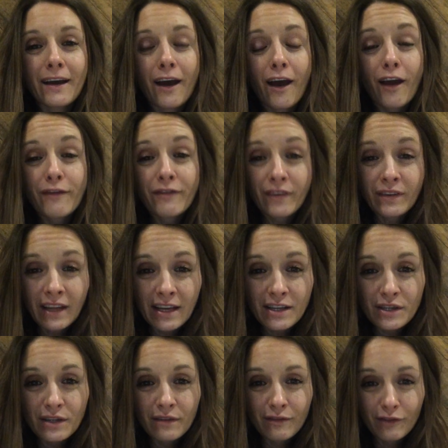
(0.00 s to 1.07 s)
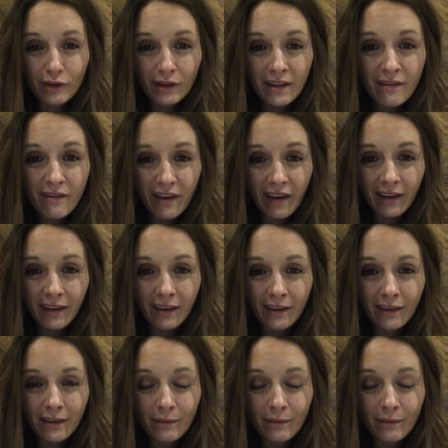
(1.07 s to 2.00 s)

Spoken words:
our foundation for living